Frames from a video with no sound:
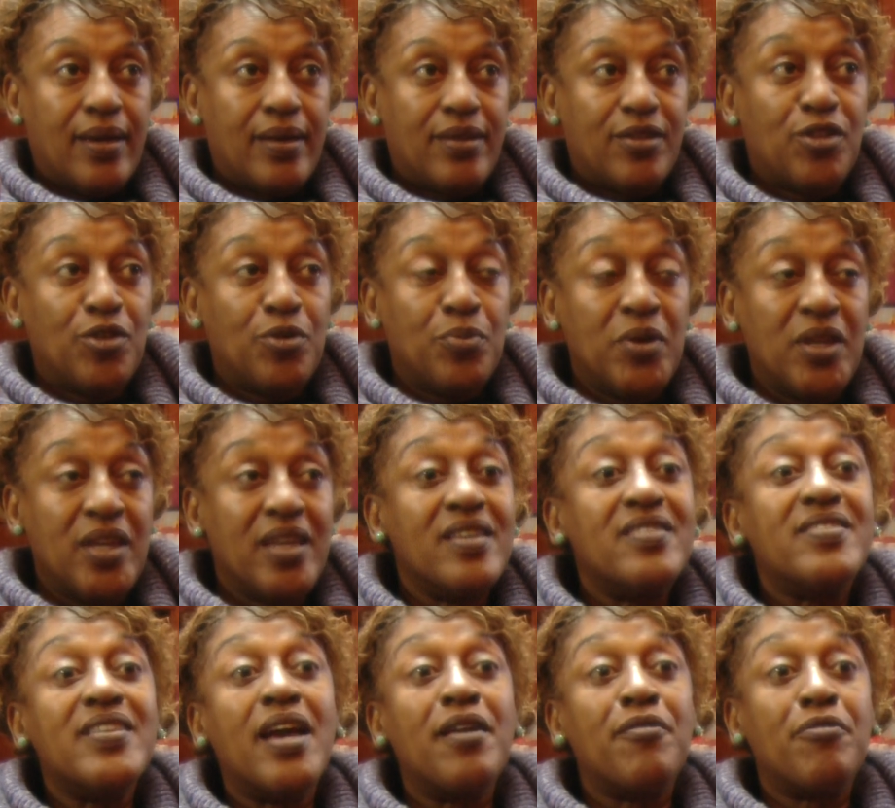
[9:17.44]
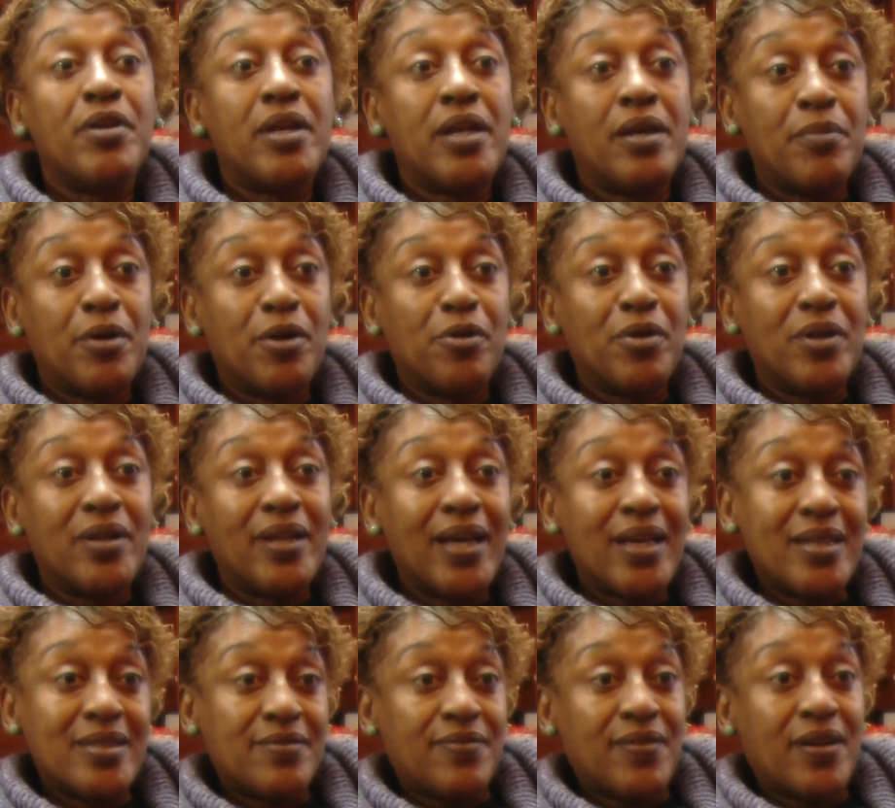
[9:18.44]
to me, is every immigrant
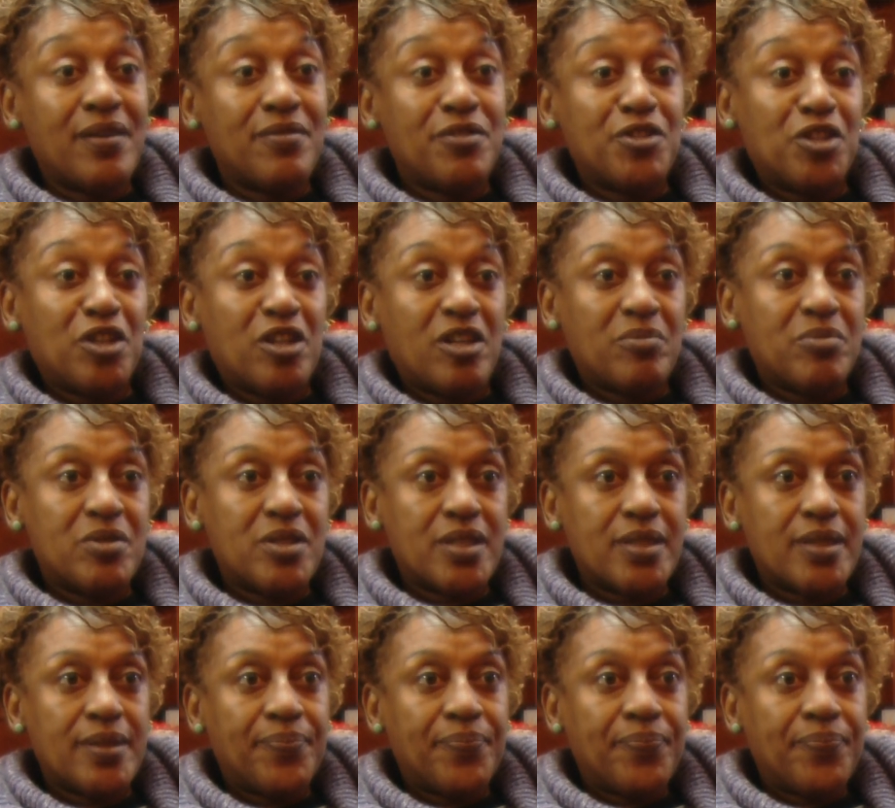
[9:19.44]
has 5 jobs.